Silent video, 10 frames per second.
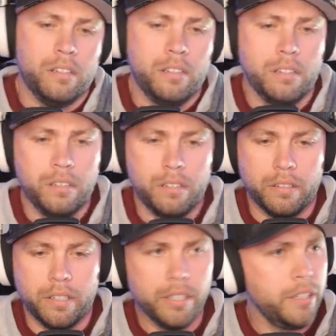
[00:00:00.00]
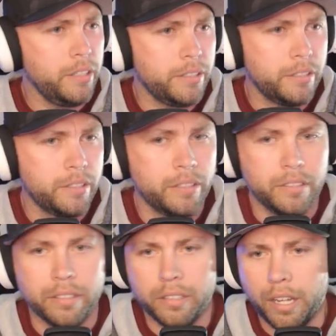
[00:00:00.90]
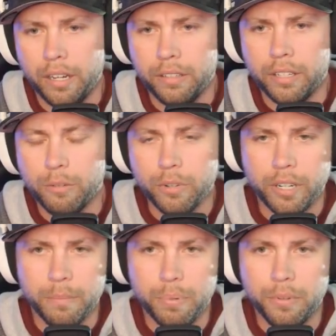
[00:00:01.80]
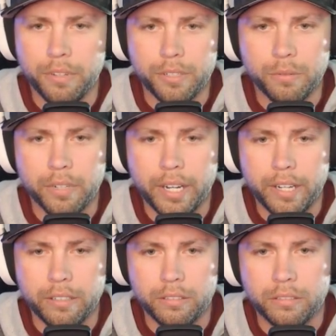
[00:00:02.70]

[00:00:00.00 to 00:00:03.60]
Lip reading: Okay. I don't think we're gonna pull this one out.